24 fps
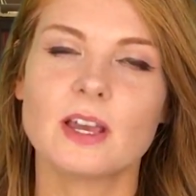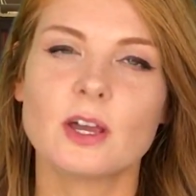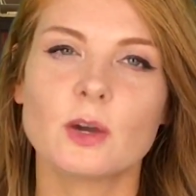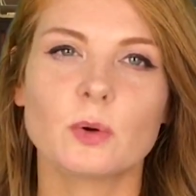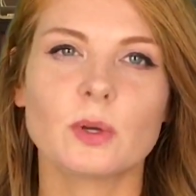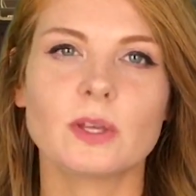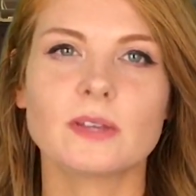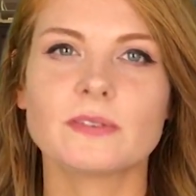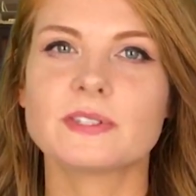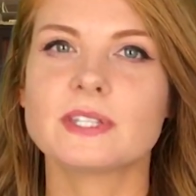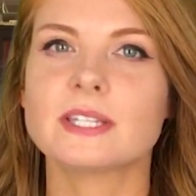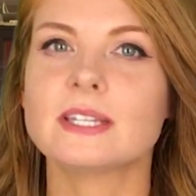
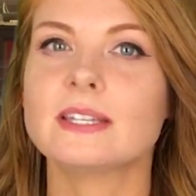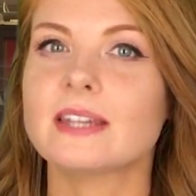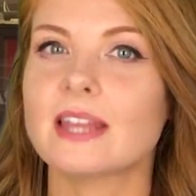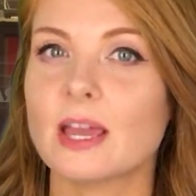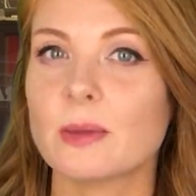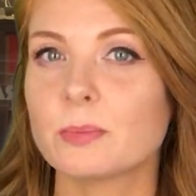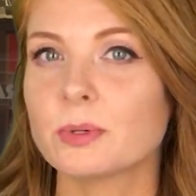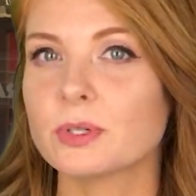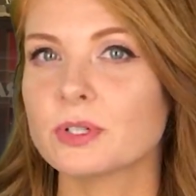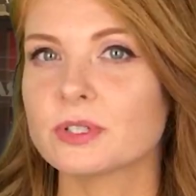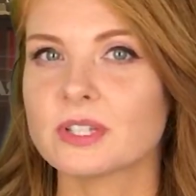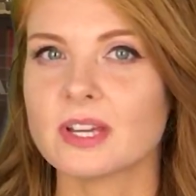We have seen
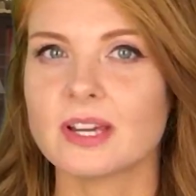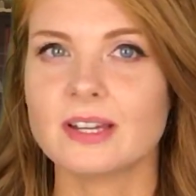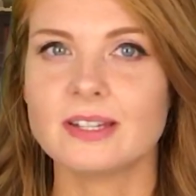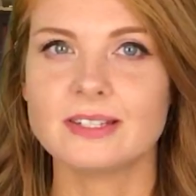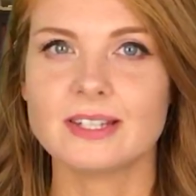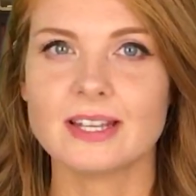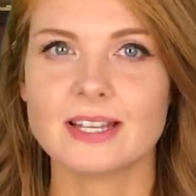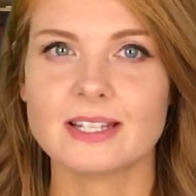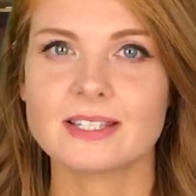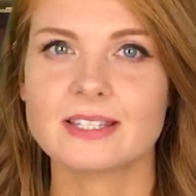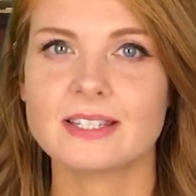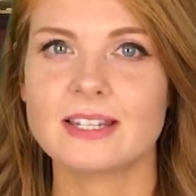Naples on
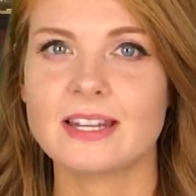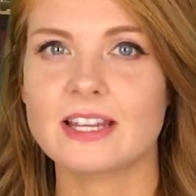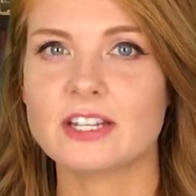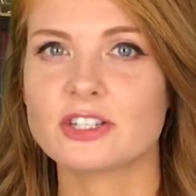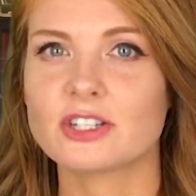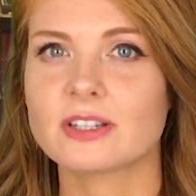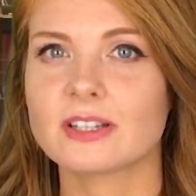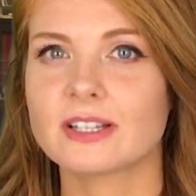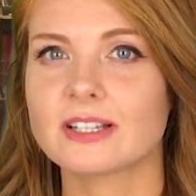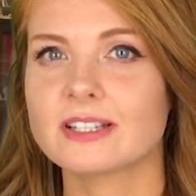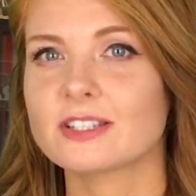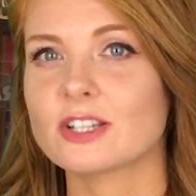
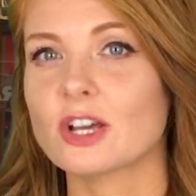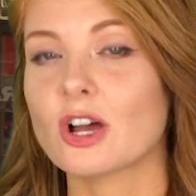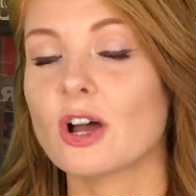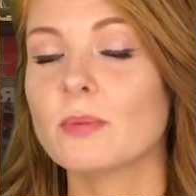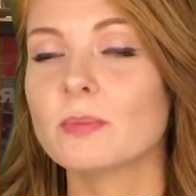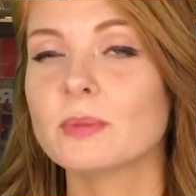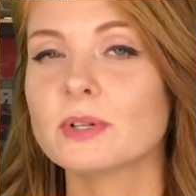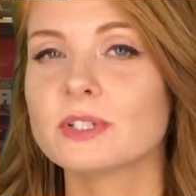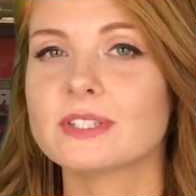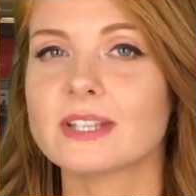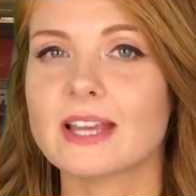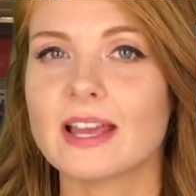destination lists
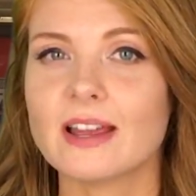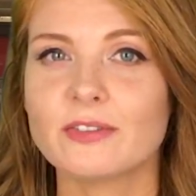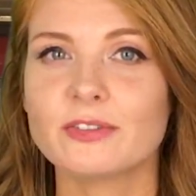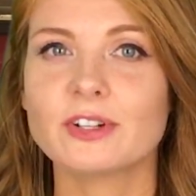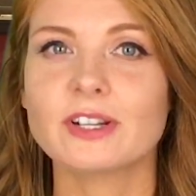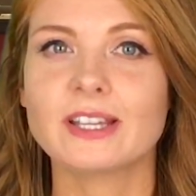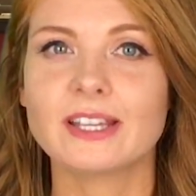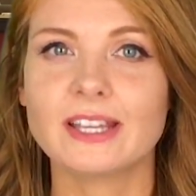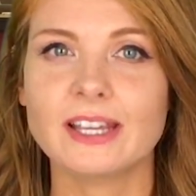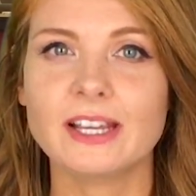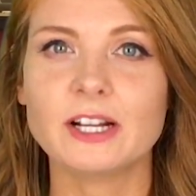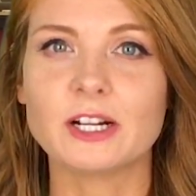almost
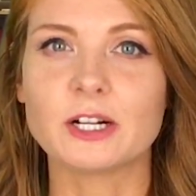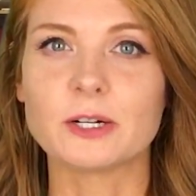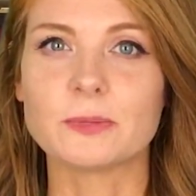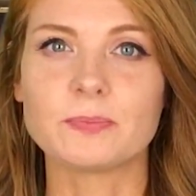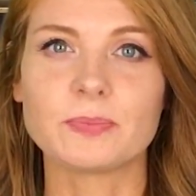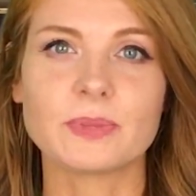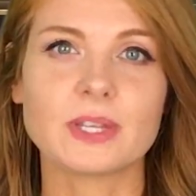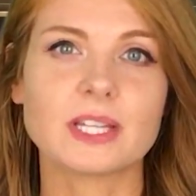every year.